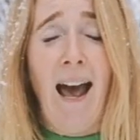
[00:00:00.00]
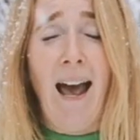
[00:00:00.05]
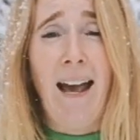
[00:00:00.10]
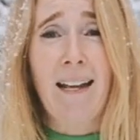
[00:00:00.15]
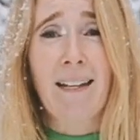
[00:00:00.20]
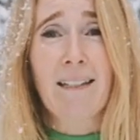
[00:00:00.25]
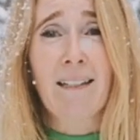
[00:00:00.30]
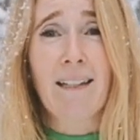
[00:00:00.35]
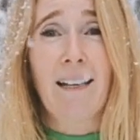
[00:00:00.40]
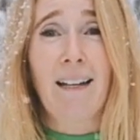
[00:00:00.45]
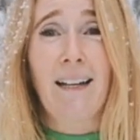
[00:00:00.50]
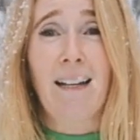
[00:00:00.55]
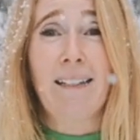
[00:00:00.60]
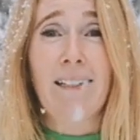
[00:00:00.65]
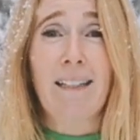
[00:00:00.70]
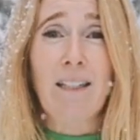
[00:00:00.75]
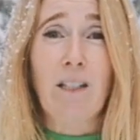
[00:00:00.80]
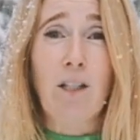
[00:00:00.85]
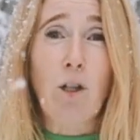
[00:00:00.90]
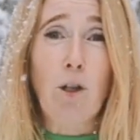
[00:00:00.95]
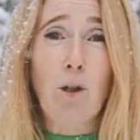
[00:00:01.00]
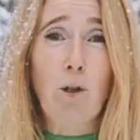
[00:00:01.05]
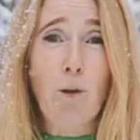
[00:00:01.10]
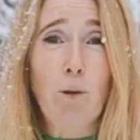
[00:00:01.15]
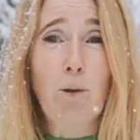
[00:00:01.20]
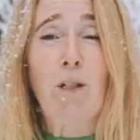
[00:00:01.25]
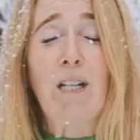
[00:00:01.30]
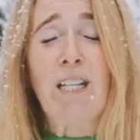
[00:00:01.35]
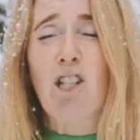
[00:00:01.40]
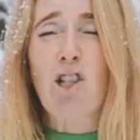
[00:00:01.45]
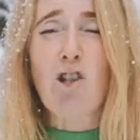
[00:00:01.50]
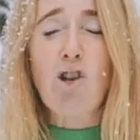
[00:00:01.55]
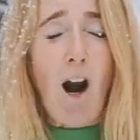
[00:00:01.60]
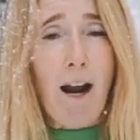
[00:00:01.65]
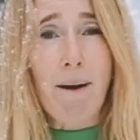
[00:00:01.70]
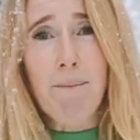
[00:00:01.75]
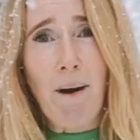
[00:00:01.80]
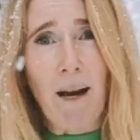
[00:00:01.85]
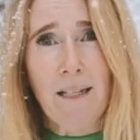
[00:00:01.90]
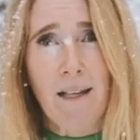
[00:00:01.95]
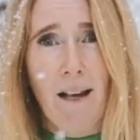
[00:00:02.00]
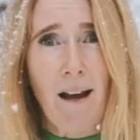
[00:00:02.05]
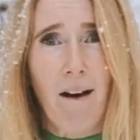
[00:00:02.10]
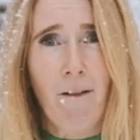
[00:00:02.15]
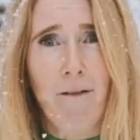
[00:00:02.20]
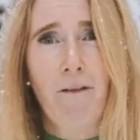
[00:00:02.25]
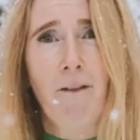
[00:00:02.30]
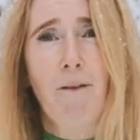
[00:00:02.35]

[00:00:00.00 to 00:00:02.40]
And to distract myself